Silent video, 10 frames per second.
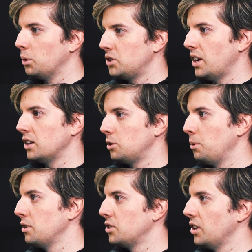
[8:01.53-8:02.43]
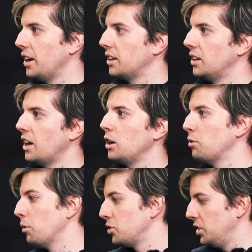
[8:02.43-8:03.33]
What's that experience like? And now
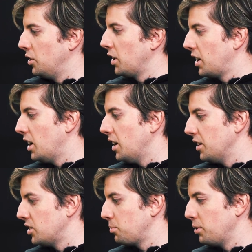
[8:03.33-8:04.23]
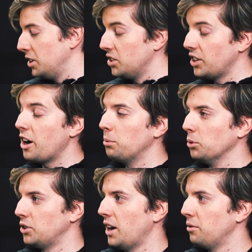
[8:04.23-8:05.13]
you've obviously got a car that's pretty
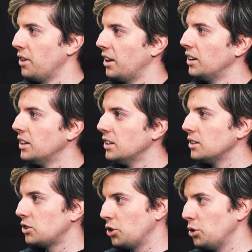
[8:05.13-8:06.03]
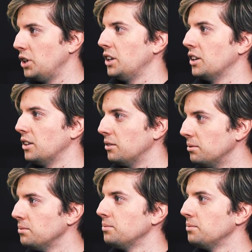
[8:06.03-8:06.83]
desirable to have that tuning and...